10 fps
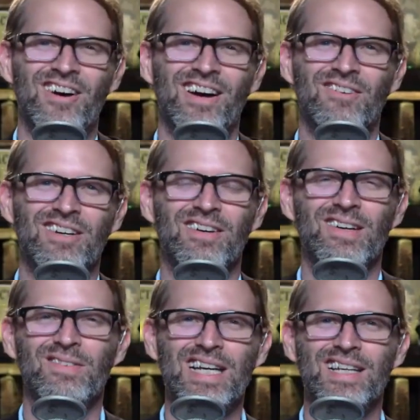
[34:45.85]
We,
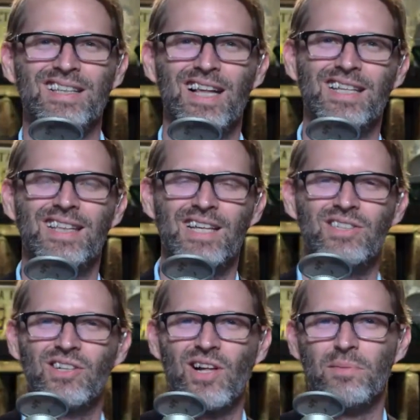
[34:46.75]
we could, like, they used
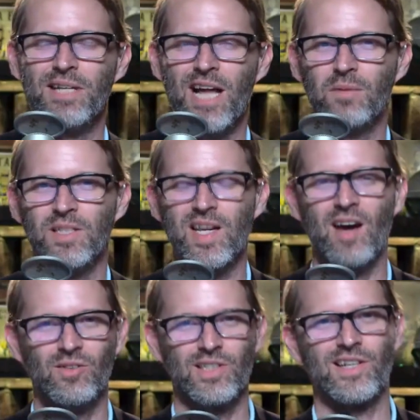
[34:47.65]
to call them anonymous
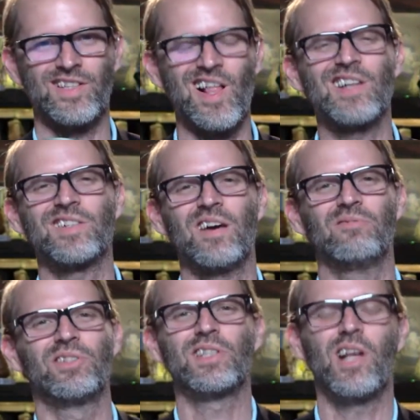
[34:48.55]
cowards on Slashdot.
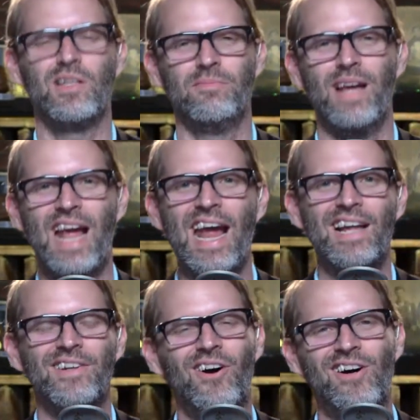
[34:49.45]
We'll just call them
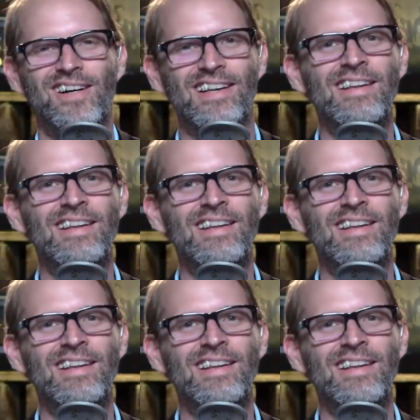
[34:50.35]
Anon.